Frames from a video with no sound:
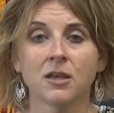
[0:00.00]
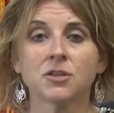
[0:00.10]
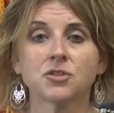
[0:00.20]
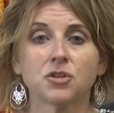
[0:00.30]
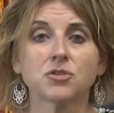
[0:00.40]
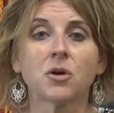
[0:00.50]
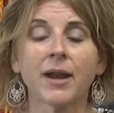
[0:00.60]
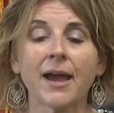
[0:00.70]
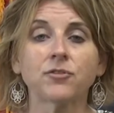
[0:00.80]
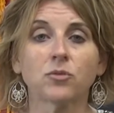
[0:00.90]
So you don't
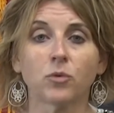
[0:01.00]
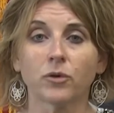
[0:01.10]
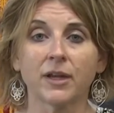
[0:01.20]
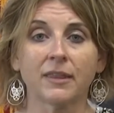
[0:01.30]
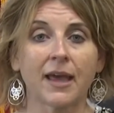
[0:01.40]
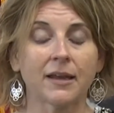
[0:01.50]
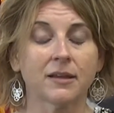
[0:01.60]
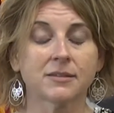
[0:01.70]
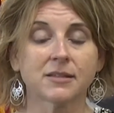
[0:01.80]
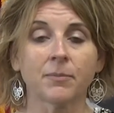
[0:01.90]
have to worry
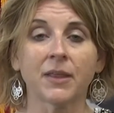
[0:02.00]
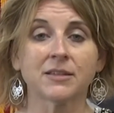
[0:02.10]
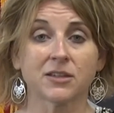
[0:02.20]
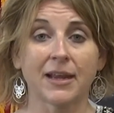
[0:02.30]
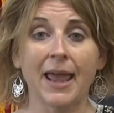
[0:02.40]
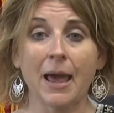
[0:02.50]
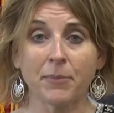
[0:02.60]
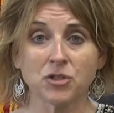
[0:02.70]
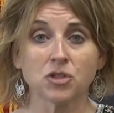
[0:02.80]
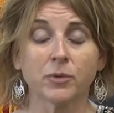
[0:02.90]
that something is going to
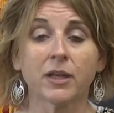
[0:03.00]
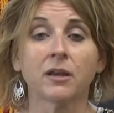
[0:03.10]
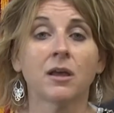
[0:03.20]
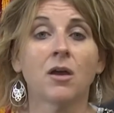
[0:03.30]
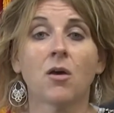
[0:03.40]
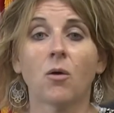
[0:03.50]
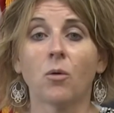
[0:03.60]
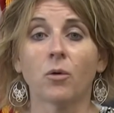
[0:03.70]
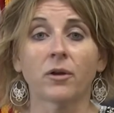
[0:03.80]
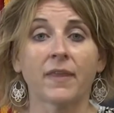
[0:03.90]
happen to it
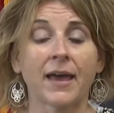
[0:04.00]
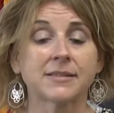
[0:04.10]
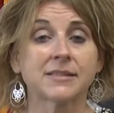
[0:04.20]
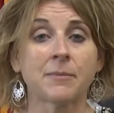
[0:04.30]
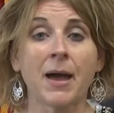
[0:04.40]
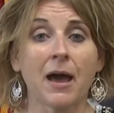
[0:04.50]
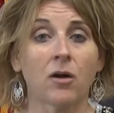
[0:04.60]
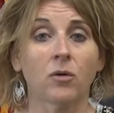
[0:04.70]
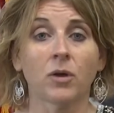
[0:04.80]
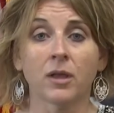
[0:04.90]
or that
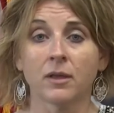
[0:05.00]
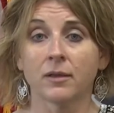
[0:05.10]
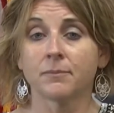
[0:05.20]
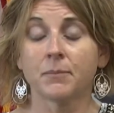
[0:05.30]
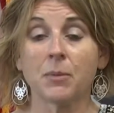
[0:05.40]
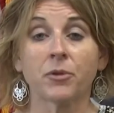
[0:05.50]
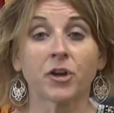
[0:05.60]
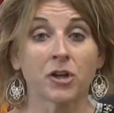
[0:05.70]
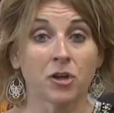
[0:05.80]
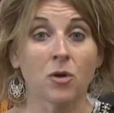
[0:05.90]
somehow people are
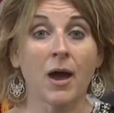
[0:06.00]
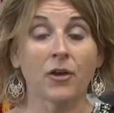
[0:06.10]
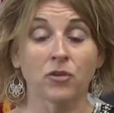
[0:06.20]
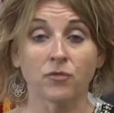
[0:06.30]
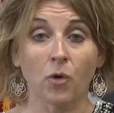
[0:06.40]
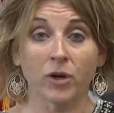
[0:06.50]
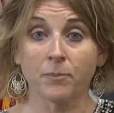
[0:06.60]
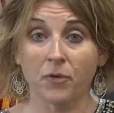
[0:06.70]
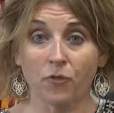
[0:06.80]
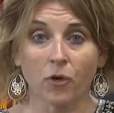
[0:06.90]
going to know how you
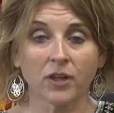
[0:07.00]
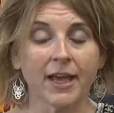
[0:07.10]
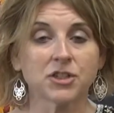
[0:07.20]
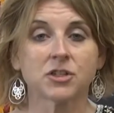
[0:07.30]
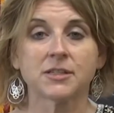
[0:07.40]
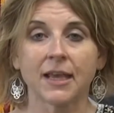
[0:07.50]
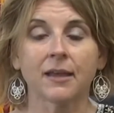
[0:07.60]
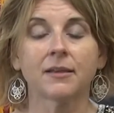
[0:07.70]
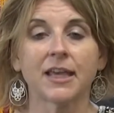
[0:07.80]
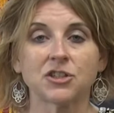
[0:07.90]
voted before election
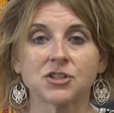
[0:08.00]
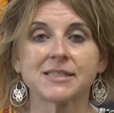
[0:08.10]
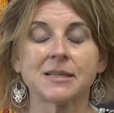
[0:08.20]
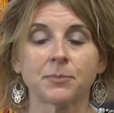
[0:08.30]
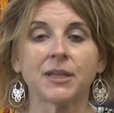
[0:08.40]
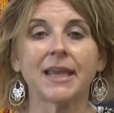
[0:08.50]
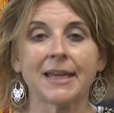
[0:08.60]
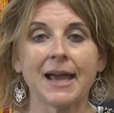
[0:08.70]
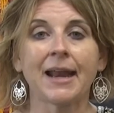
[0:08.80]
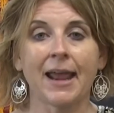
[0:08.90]
day. It just simply
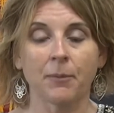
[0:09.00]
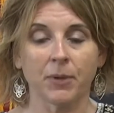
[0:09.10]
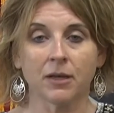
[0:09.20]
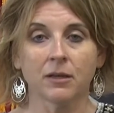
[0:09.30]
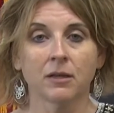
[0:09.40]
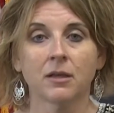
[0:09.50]
cannot happen.